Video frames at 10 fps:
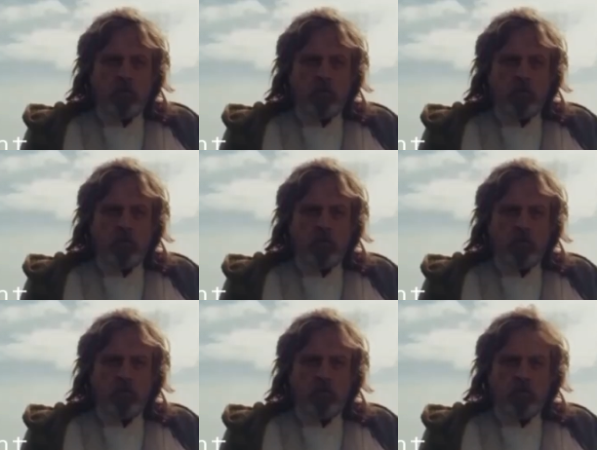
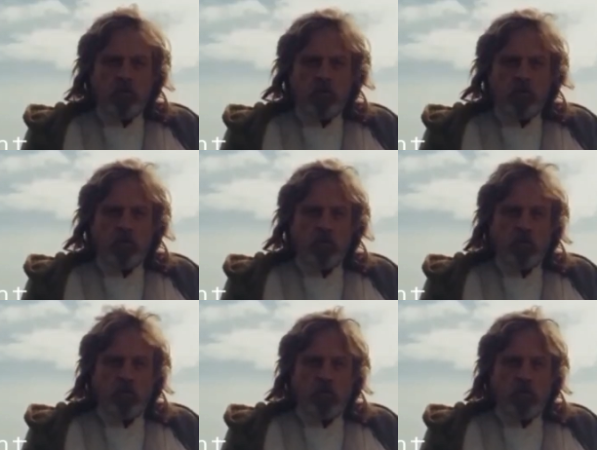
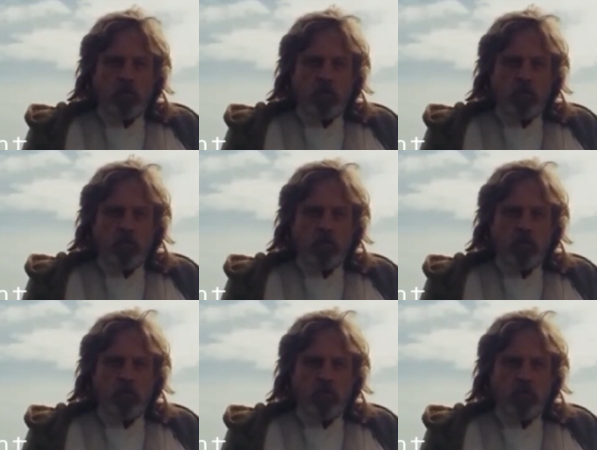
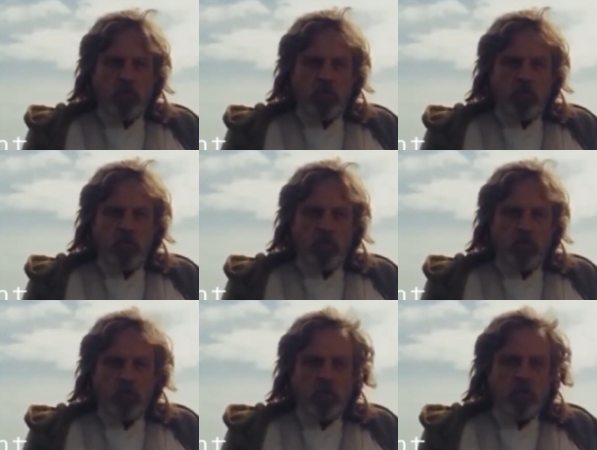
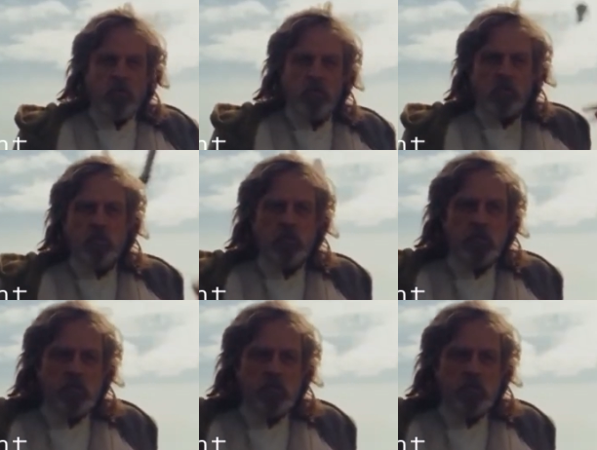[no speech]